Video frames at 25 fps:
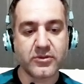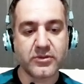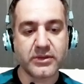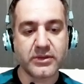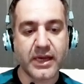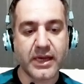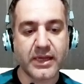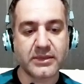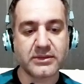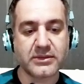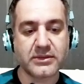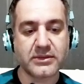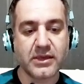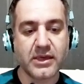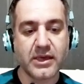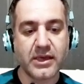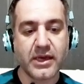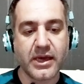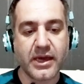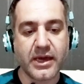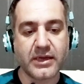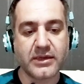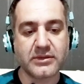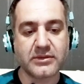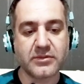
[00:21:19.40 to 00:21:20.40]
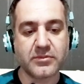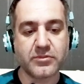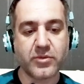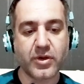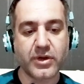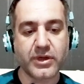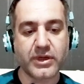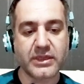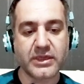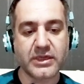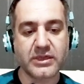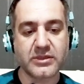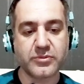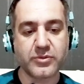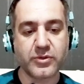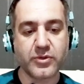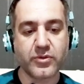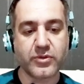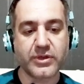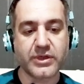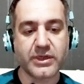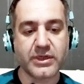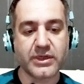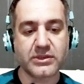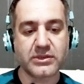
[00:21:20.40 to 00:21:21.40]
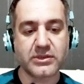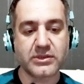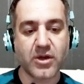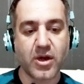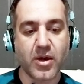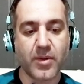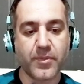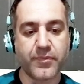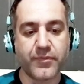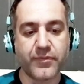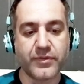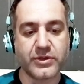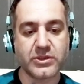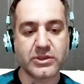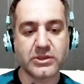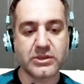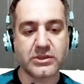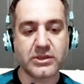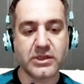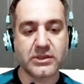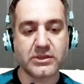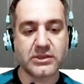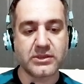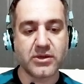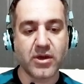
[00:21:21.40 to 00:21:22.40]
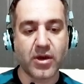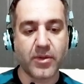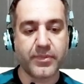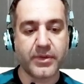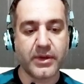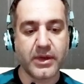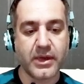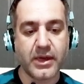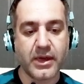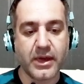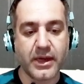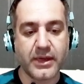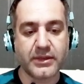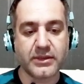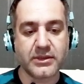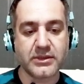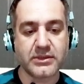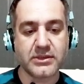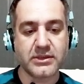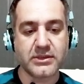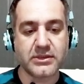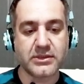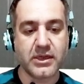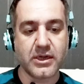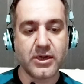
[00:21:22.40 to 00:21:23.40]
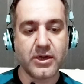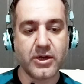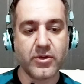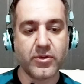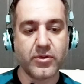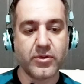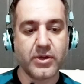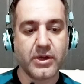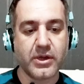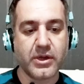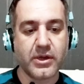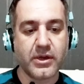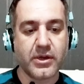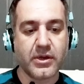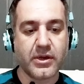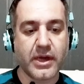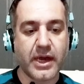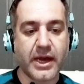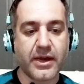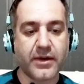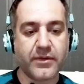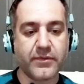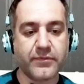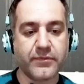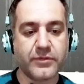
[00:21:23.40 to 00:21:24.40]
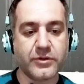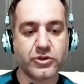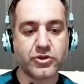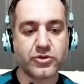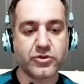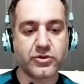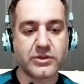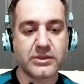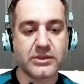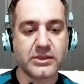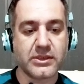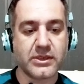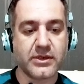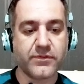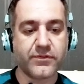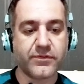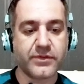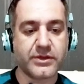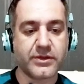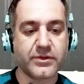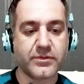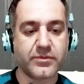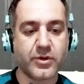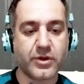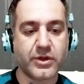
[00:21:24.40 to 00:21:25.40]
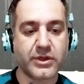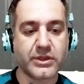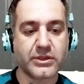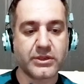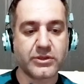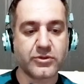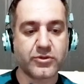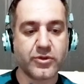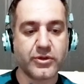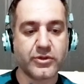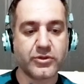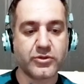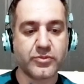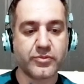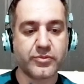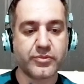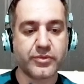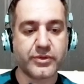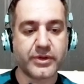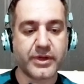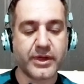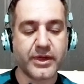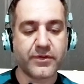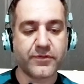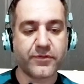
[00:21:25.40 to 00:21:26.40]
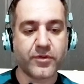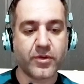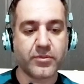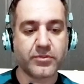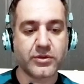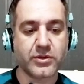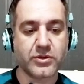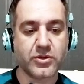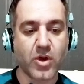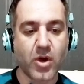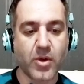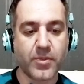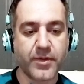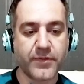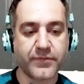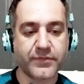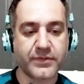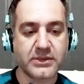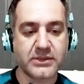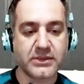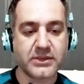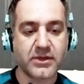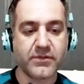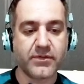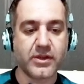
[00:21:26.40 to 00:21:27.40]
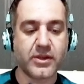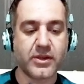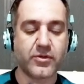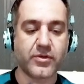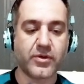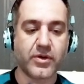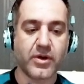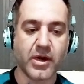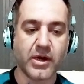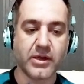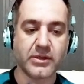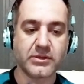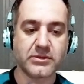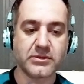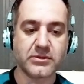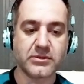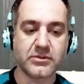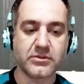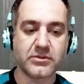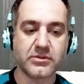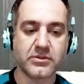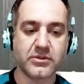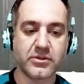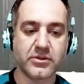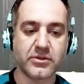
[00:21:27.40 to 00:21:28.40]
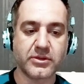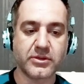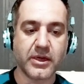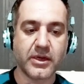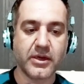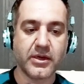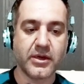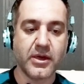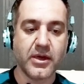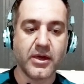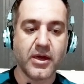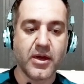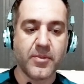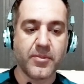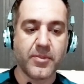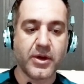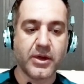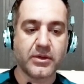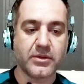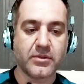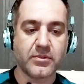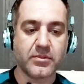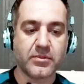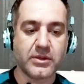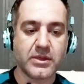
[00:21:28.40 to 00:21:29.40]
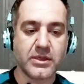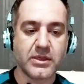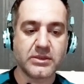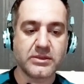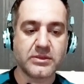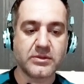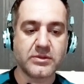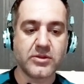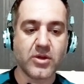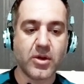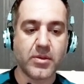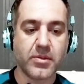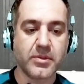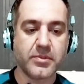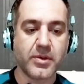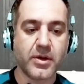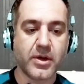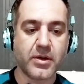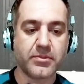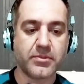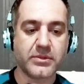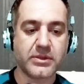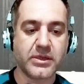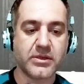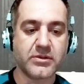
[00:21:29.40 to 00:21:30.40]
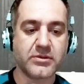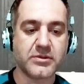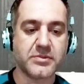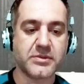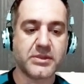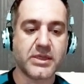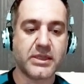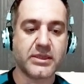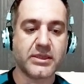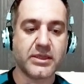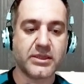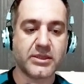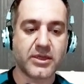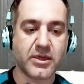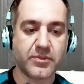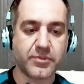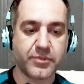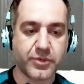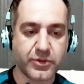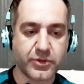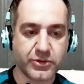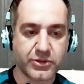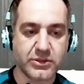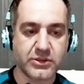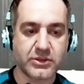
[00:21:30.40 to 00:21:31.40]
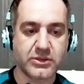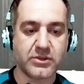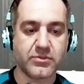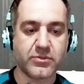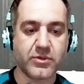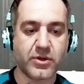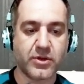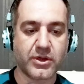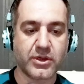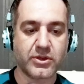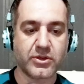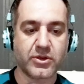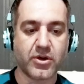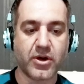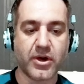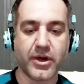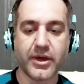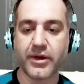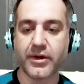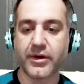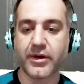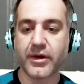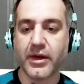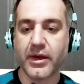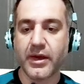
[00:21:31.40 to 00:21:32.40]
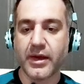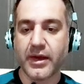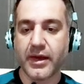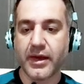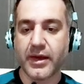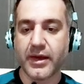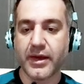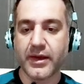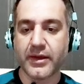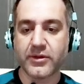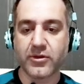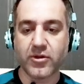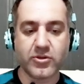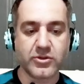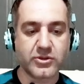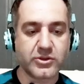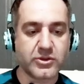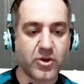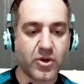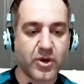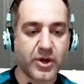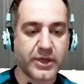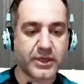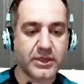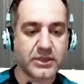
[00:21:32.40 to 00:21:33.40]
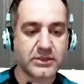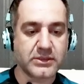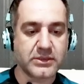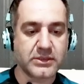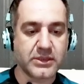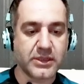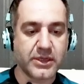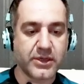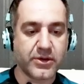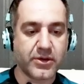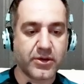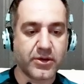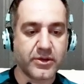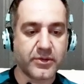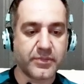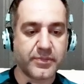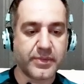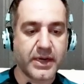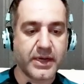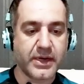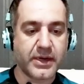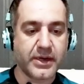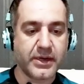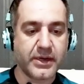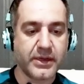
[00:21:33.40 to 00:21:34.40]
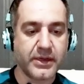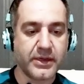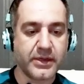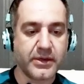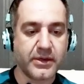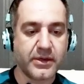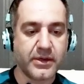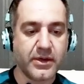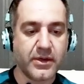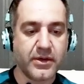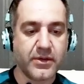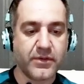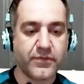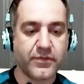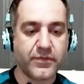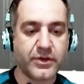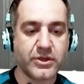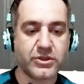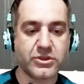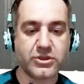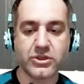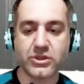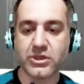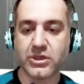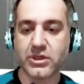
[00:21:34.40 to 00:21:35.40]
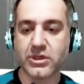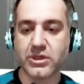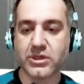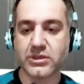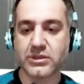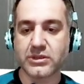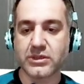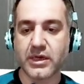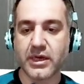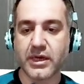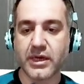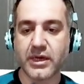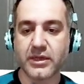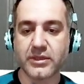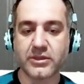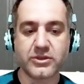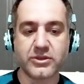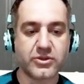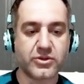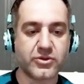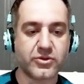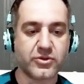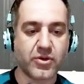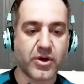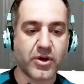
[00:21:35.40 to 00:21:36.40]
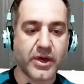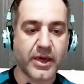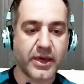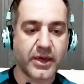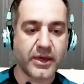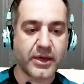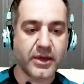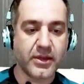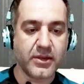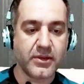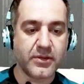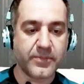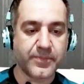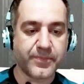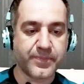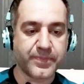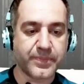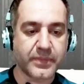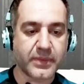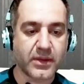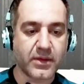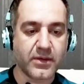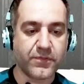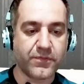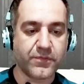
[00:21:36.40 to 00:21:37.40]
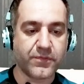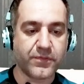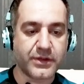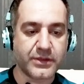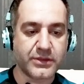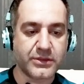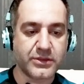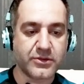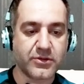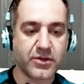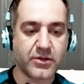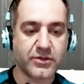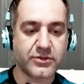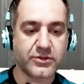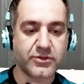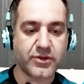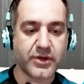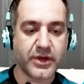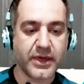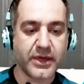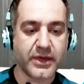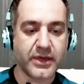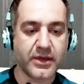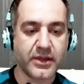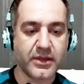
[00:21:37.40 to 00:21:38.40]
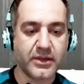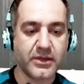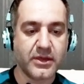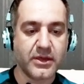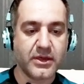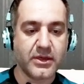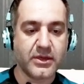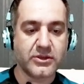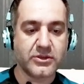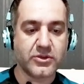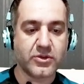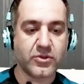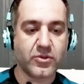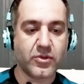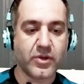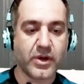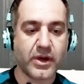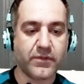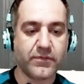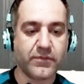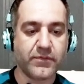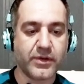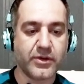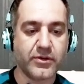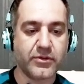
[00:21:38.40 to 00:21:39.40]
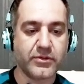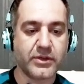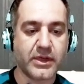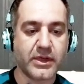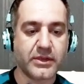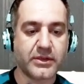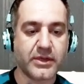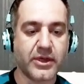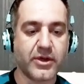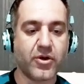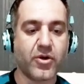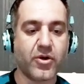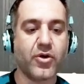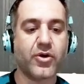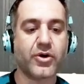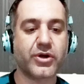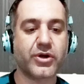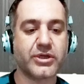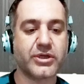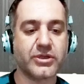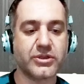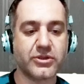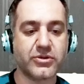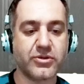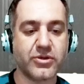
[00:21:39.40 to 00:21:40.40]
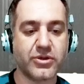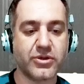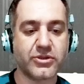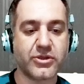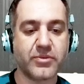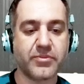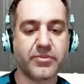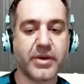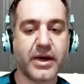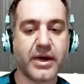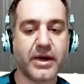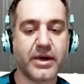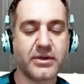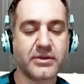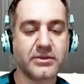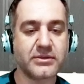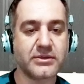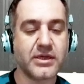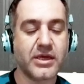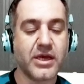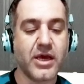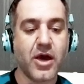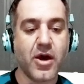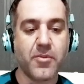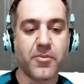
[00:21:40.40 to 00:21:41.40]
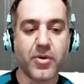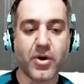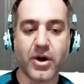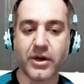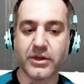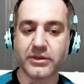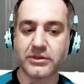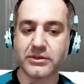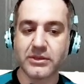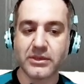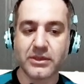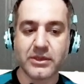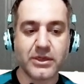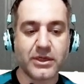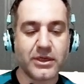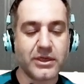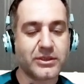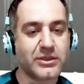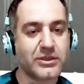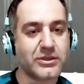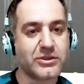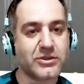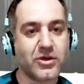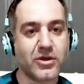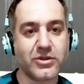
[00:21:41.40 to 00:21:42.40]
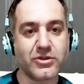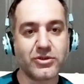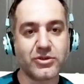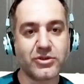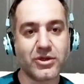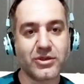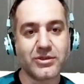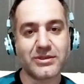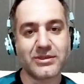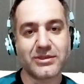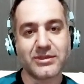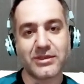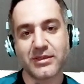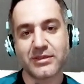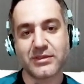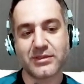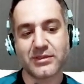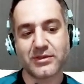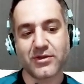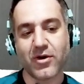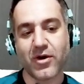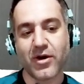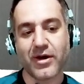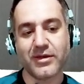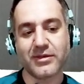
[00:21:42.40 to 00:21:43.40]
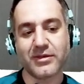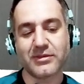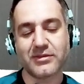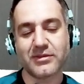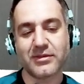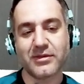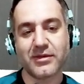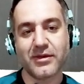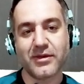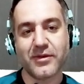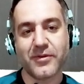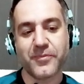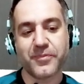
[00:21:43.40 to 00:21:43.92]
that market has broken its top, which is this top, and this is the low, and we should see whether market is going to break from the top of this level or not. Okay, but this double bottom tells me that it can pushes the market higher. And also I can see another pattern here, which is a triangle, a vertical triangle. So, and we know that they are continuation patterns, but it is not just this, guys.